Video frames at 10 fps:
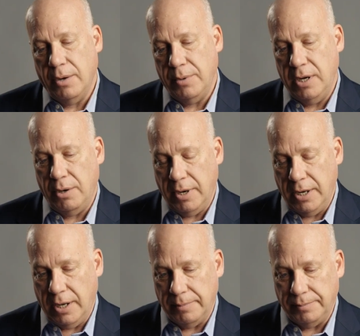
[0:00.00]
Now we hear
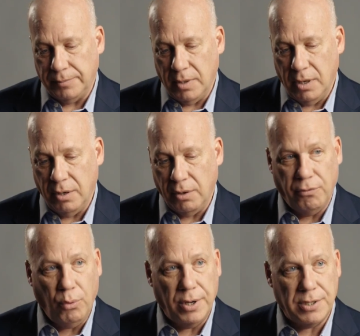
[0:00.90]
another
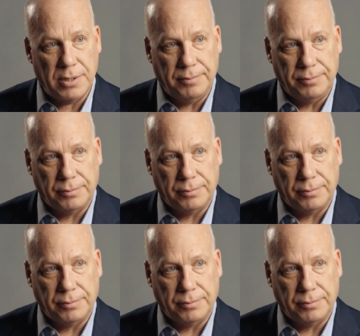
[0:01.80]
voice.